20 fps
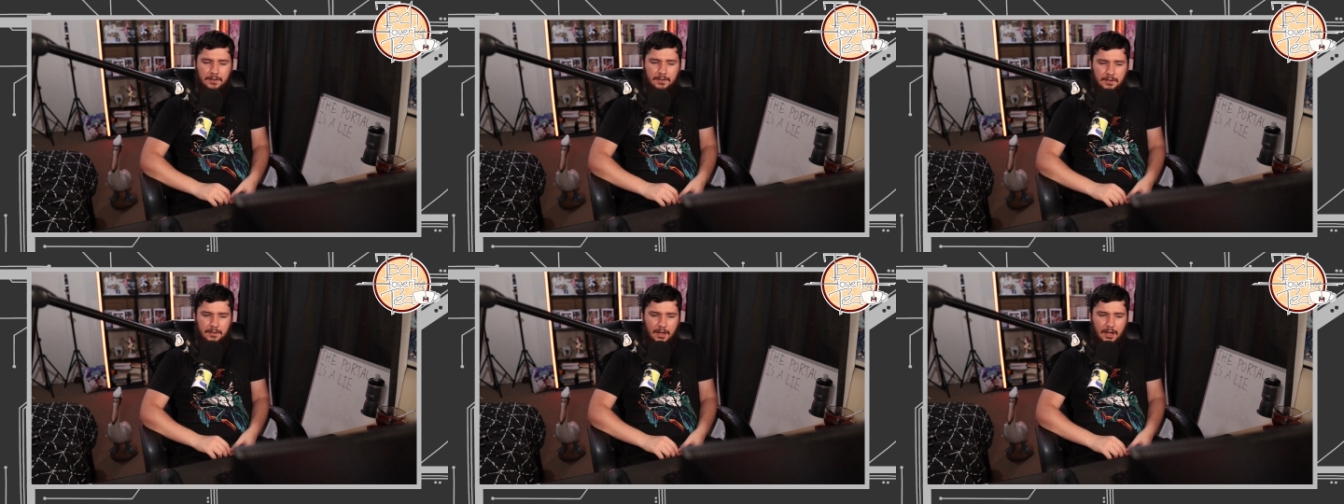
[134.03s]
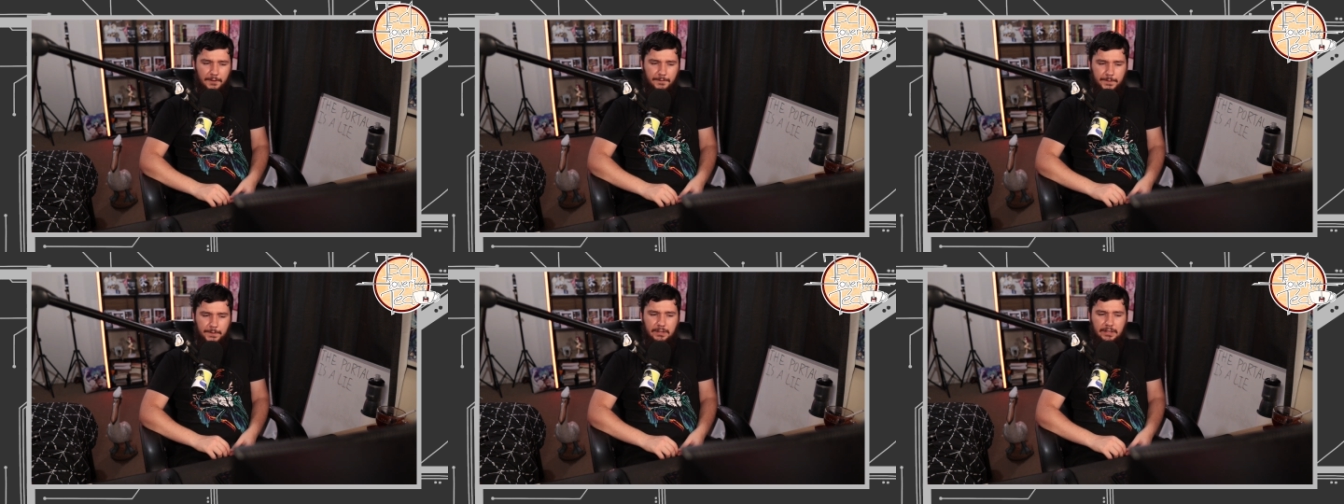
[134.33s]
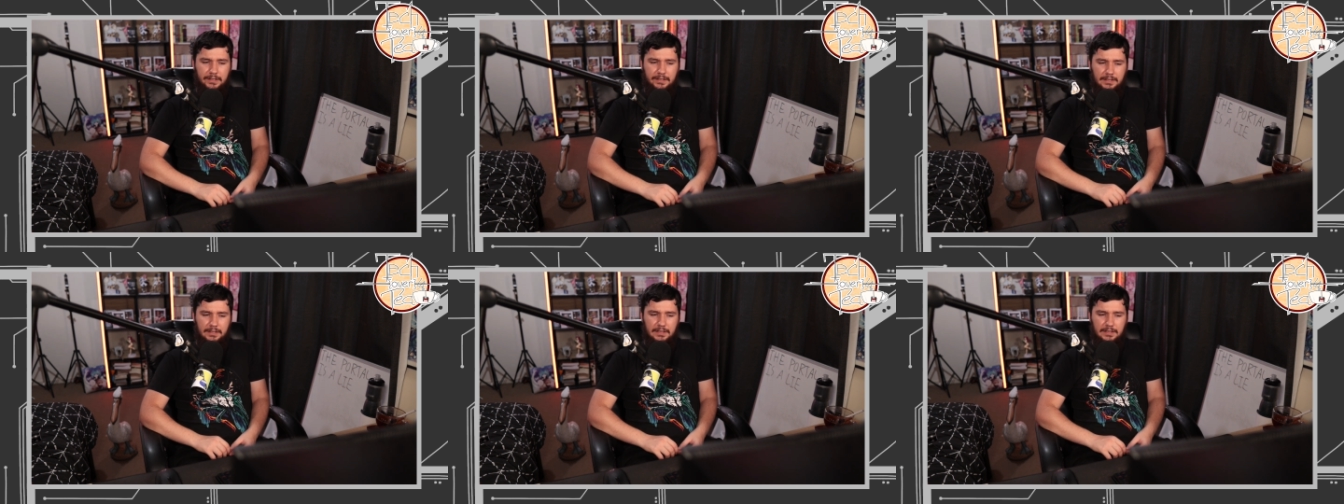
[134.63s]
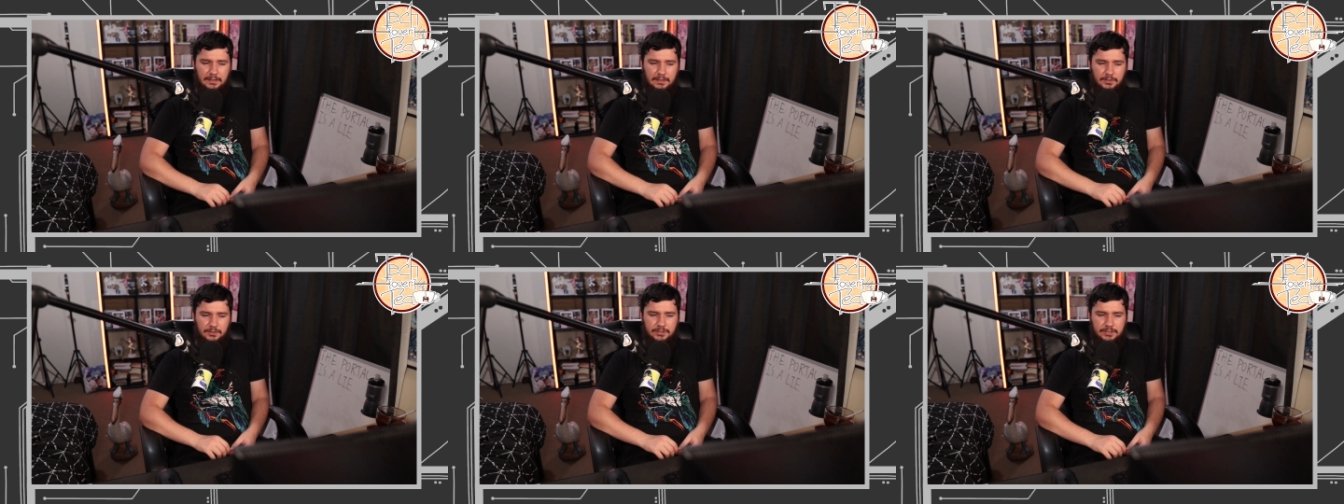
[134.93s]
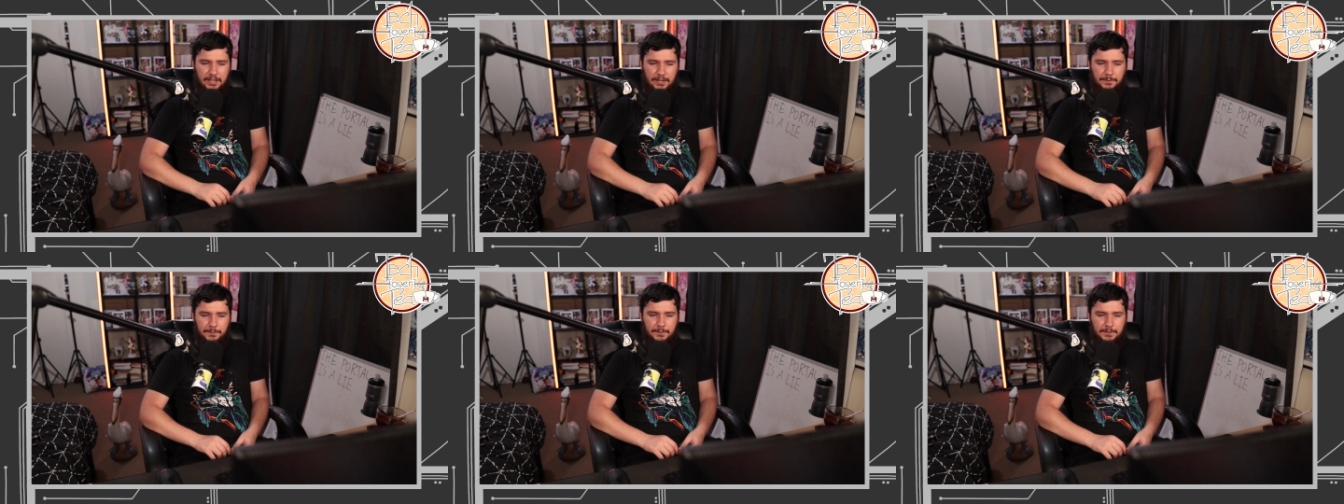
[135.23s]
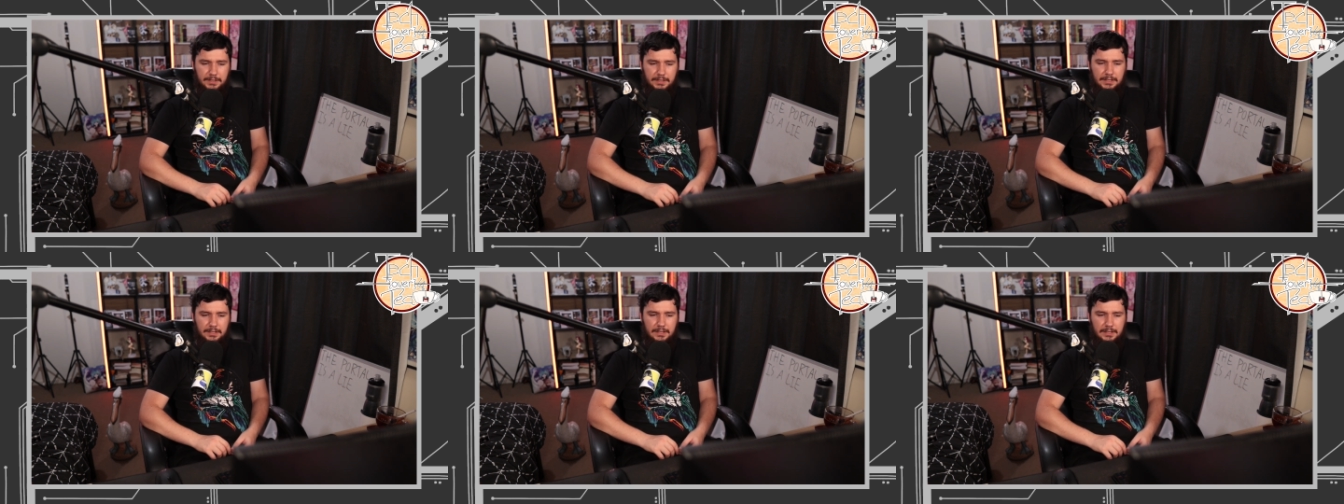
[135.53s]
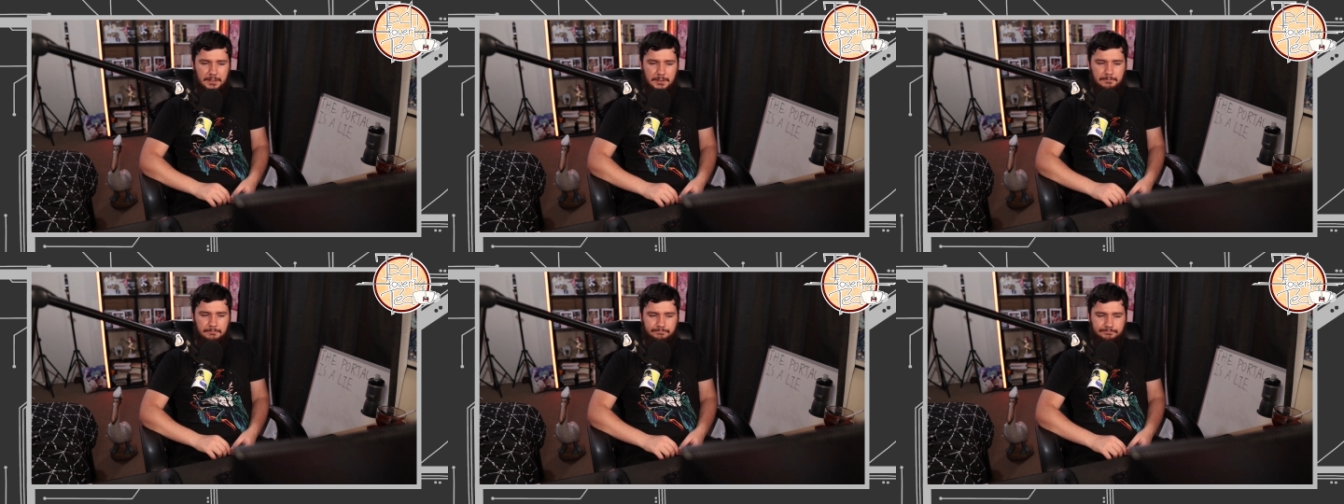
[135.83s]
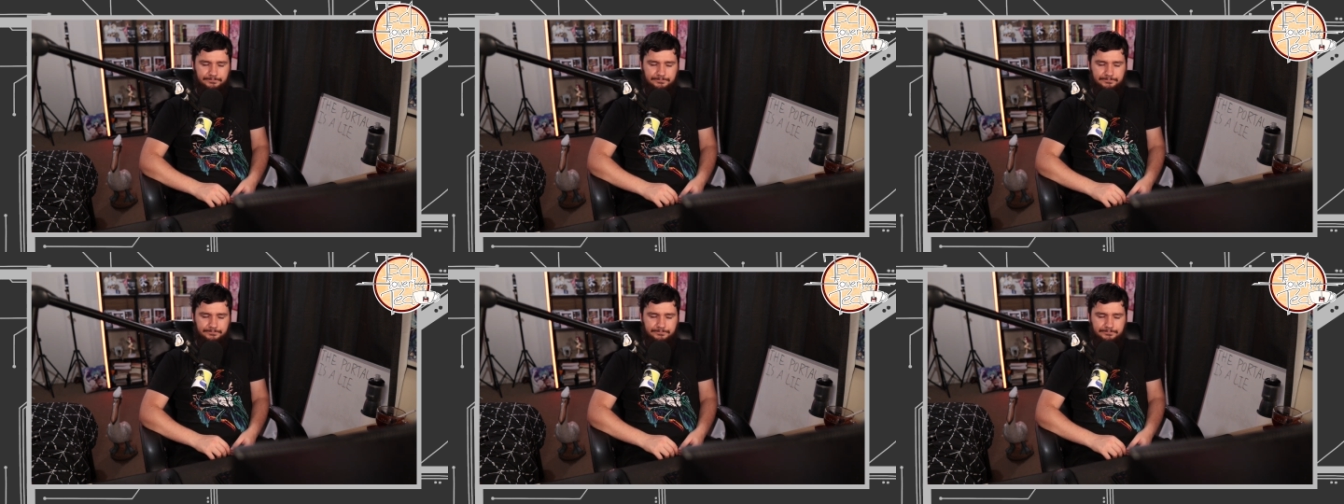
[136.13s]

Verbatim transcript: I feel like it could definitely,